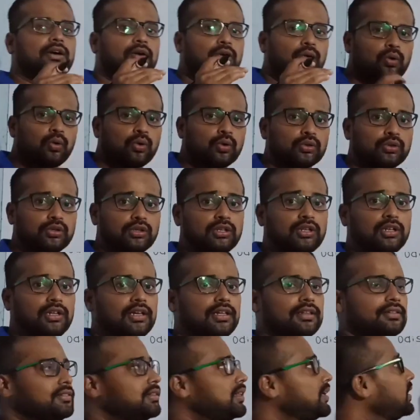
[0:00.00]
growth,
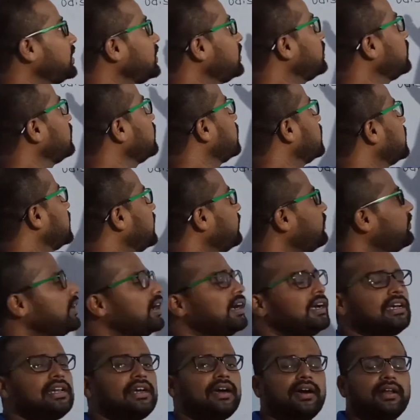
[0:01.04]
then
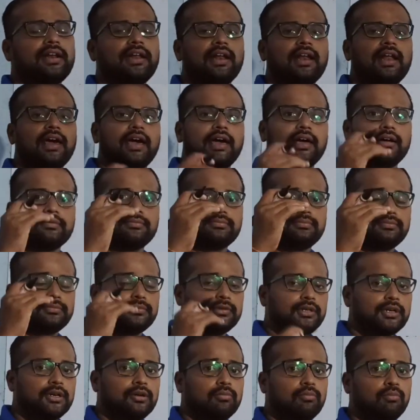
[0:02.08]
definitely Haryana have
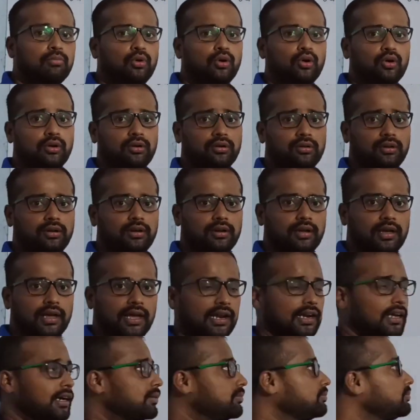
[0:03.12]
more
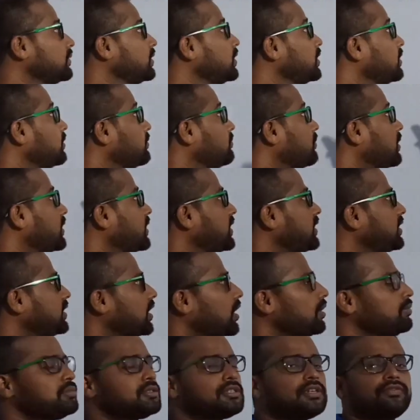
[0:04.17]
income. But in
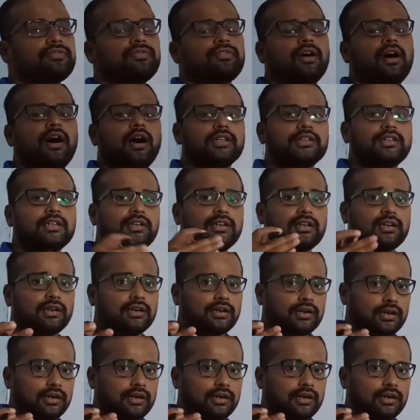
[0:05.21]
terms of other